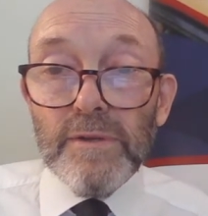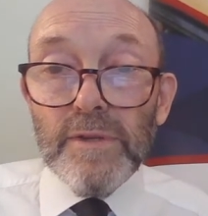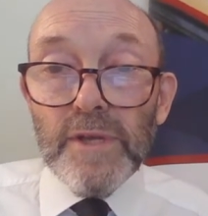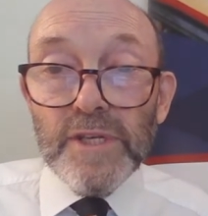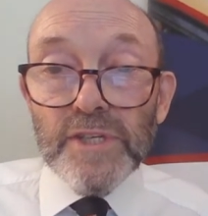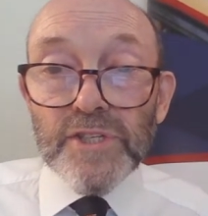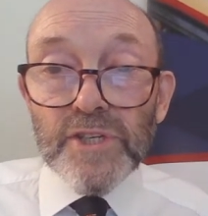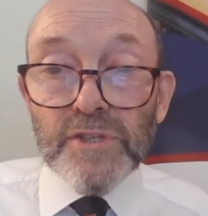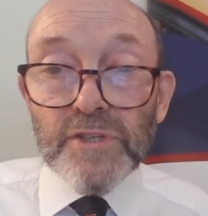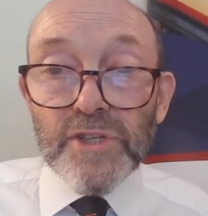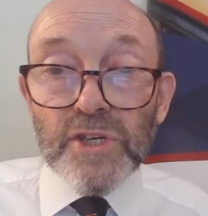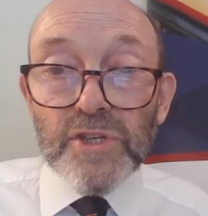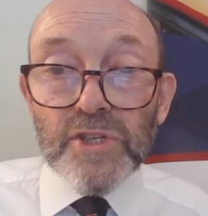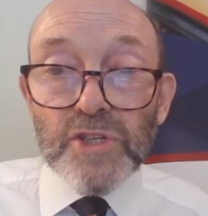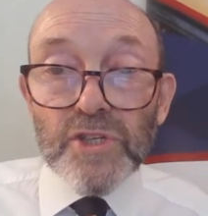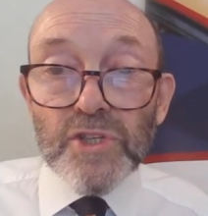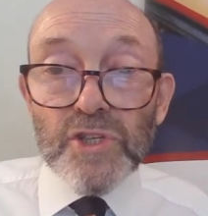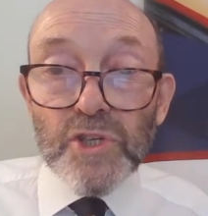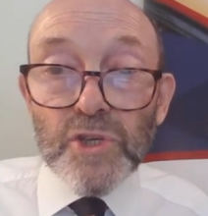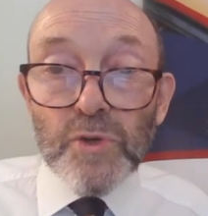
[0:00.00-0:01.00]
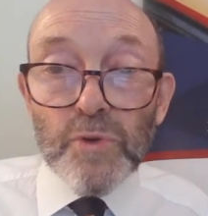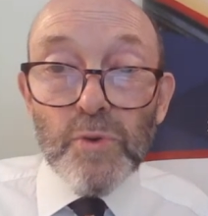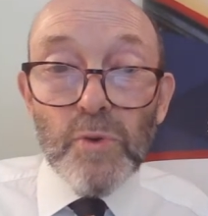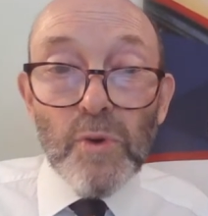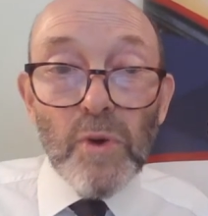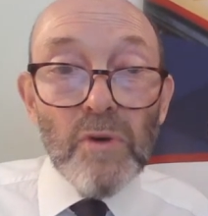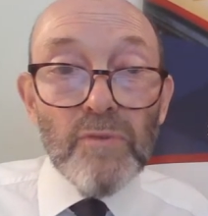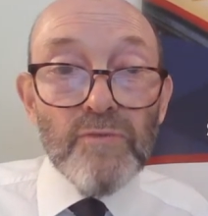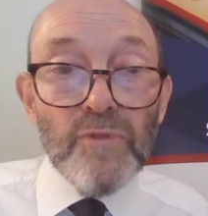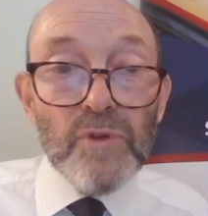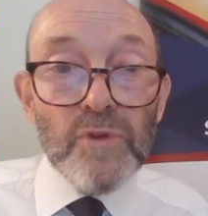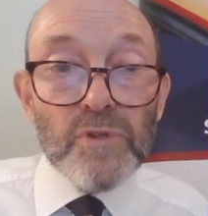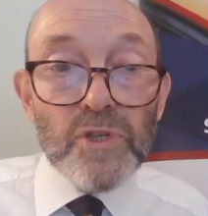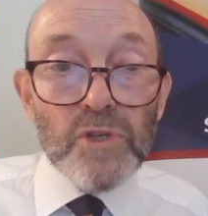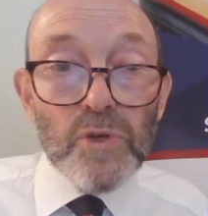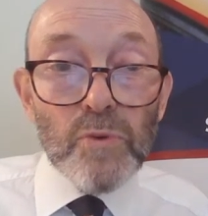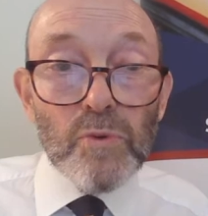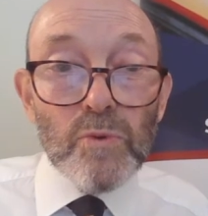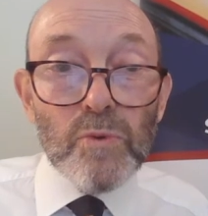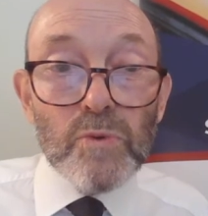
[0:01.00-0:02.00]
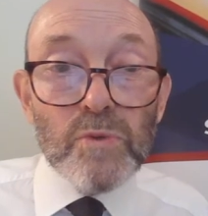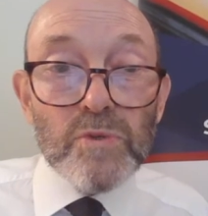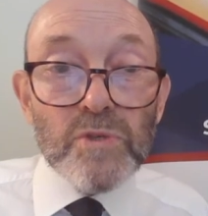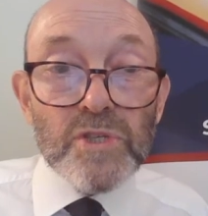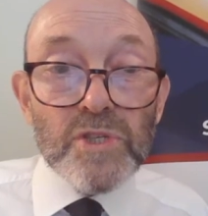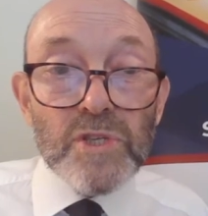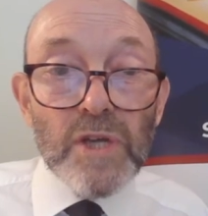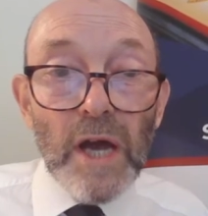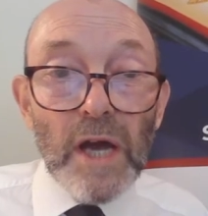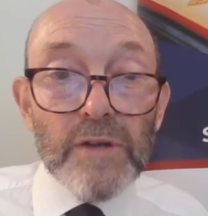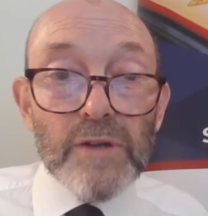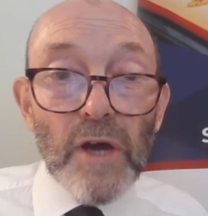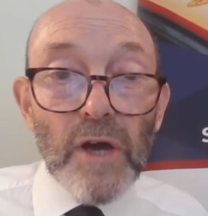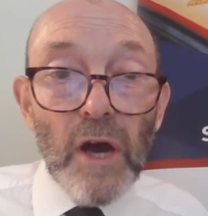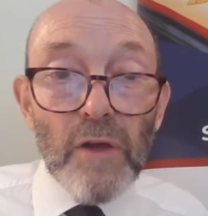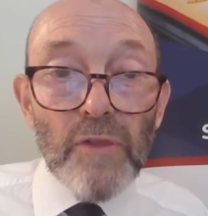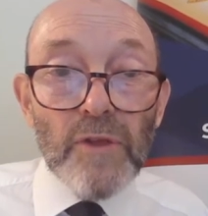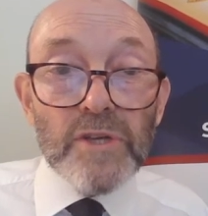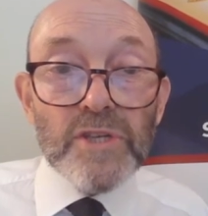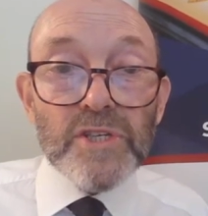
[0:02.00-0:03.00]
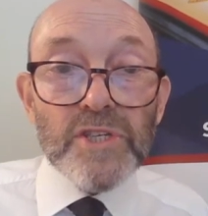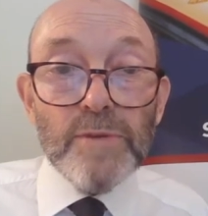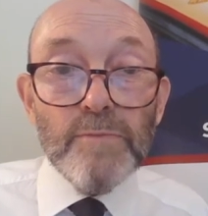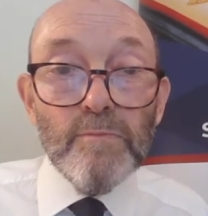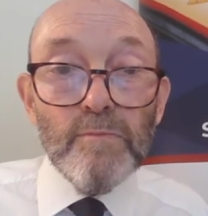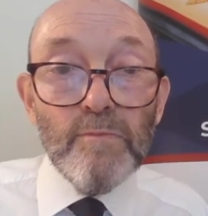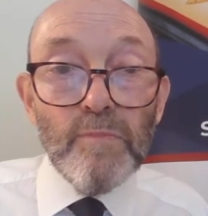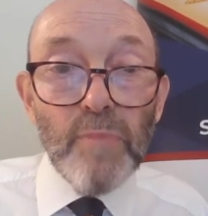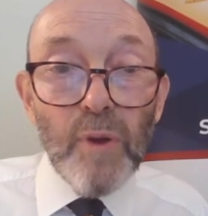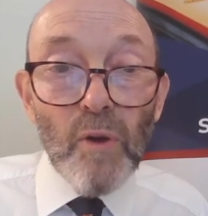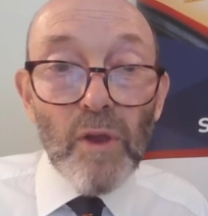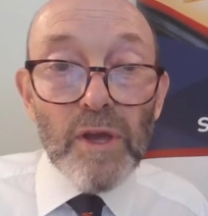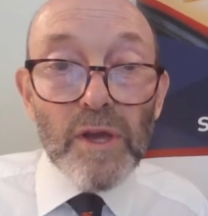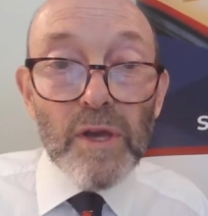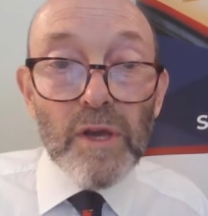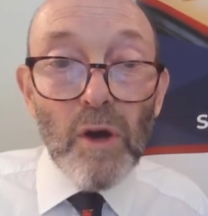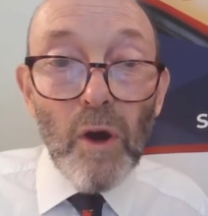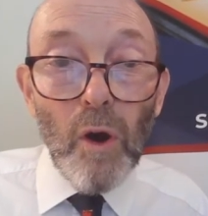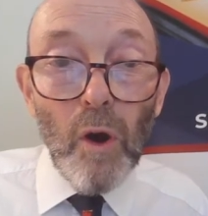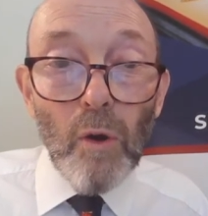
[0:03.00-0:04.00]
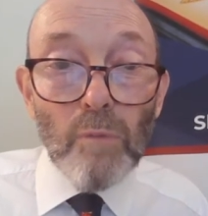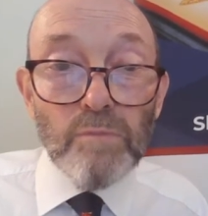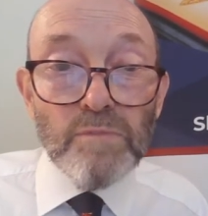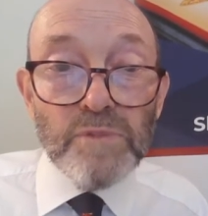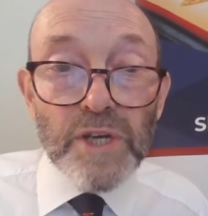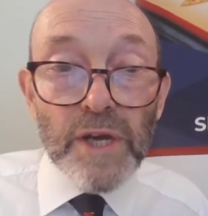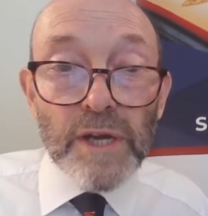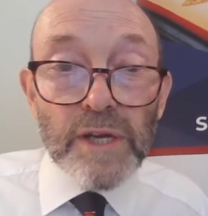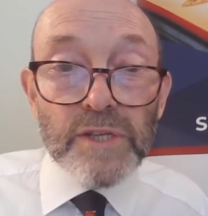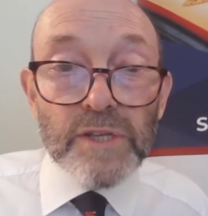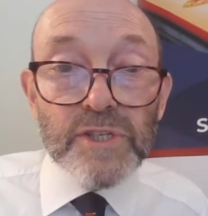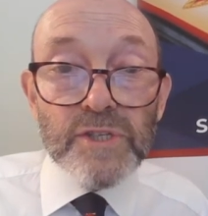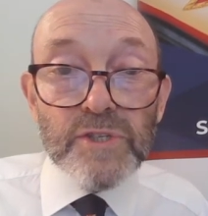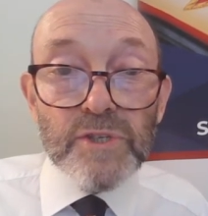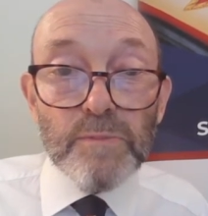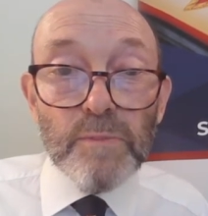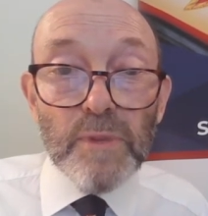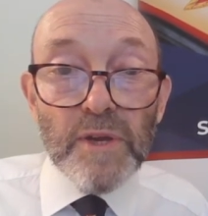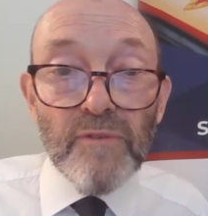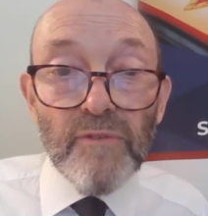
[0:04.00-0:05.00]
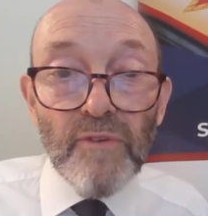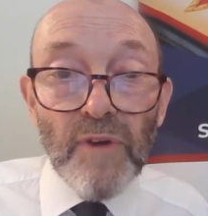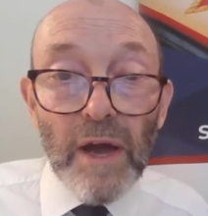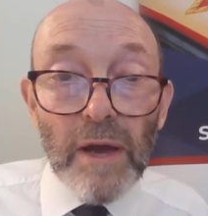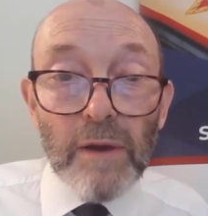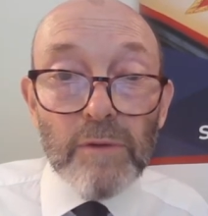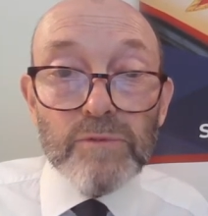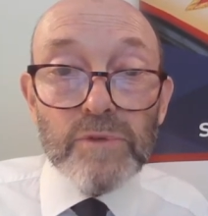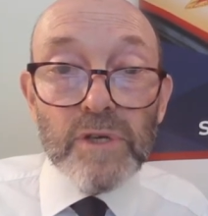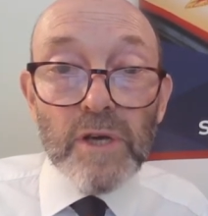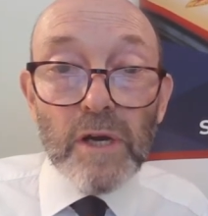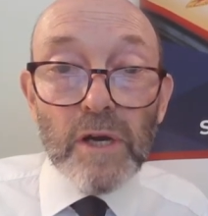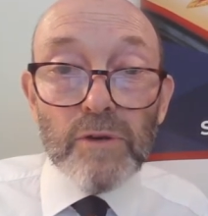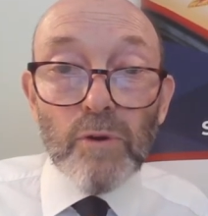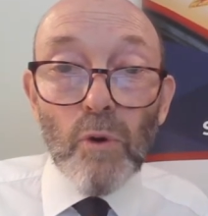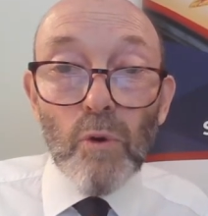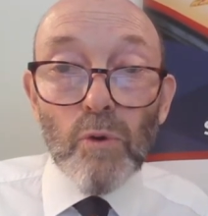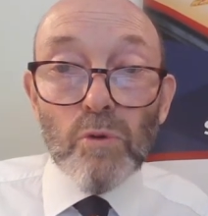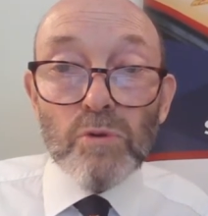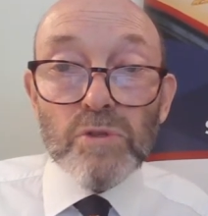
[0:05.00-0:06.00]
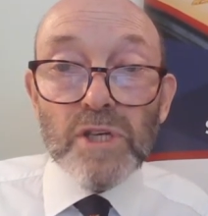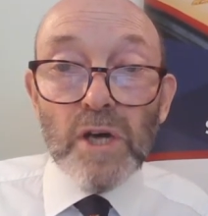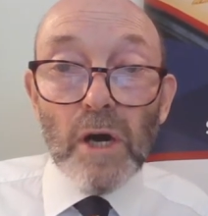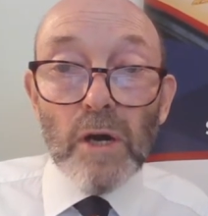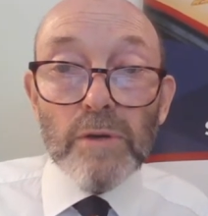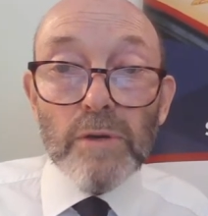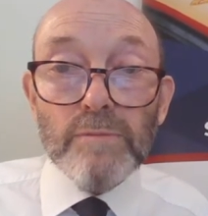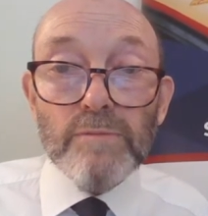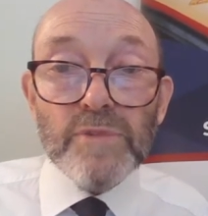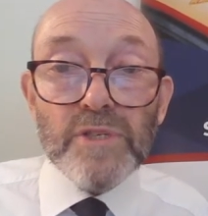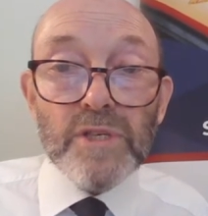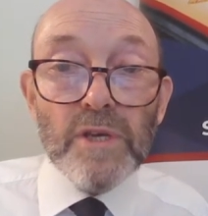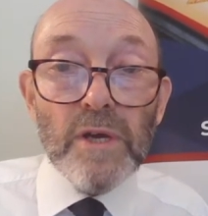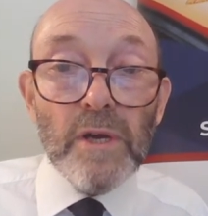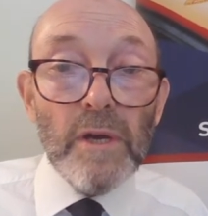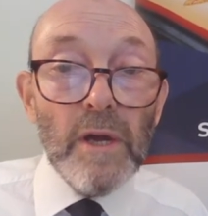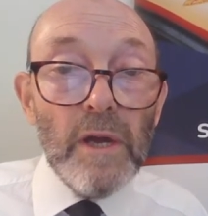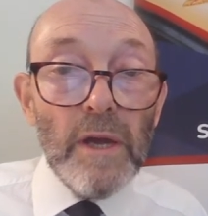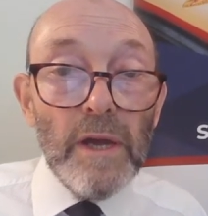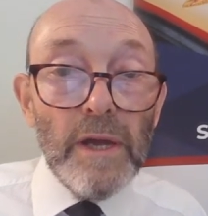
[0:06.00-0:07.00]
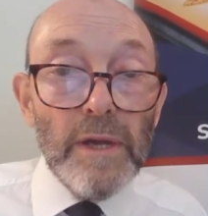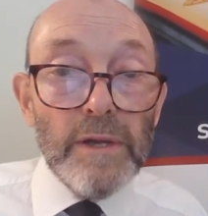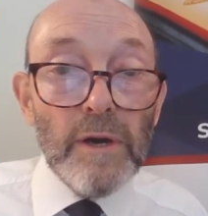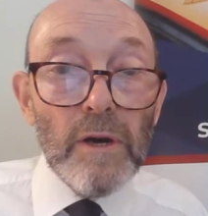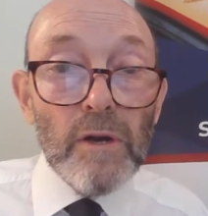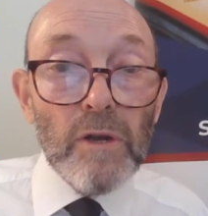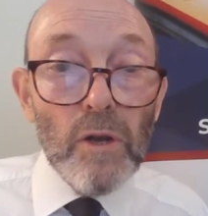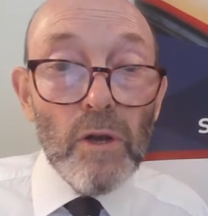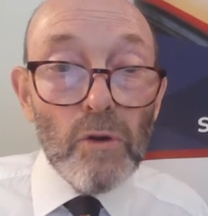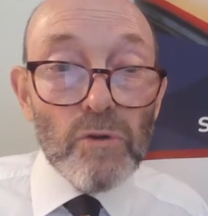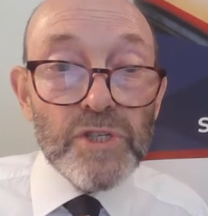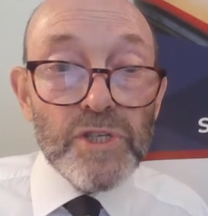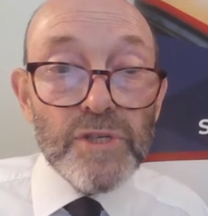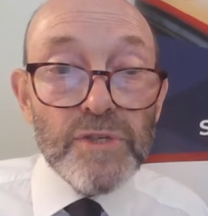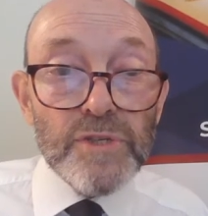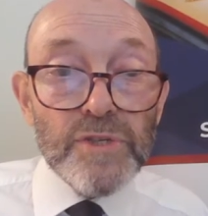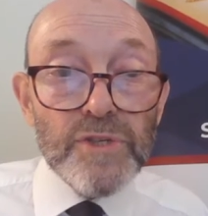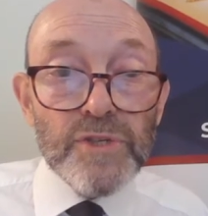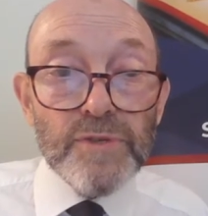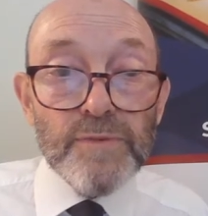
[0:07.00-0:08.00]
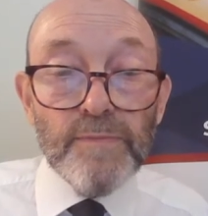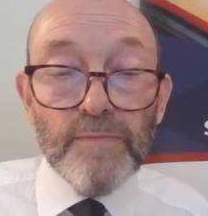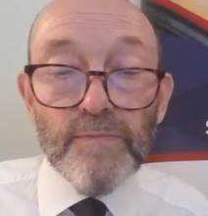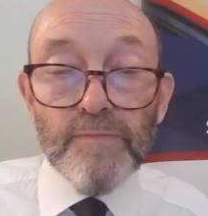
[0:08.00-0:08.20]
These are just 2 of the tools and other symbolic objects to be found at all times in our lodges.